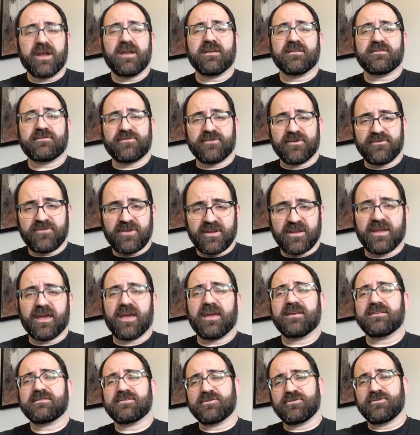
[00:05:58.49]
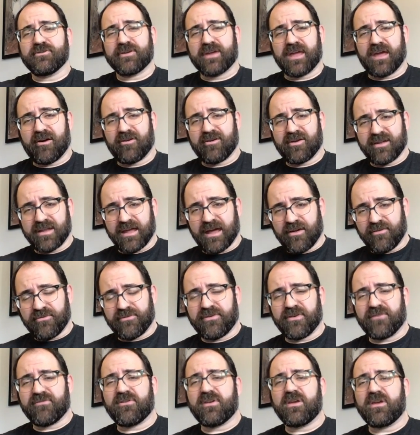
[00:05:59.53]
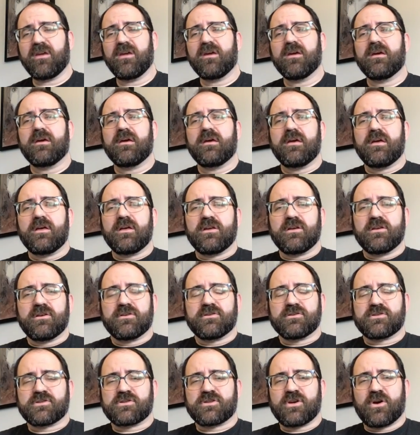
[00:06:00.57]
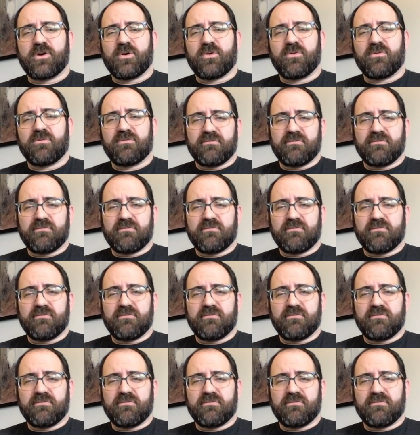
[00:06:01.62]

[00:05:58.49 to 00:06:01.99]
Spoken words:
It's 50 days and you're counting down 50. So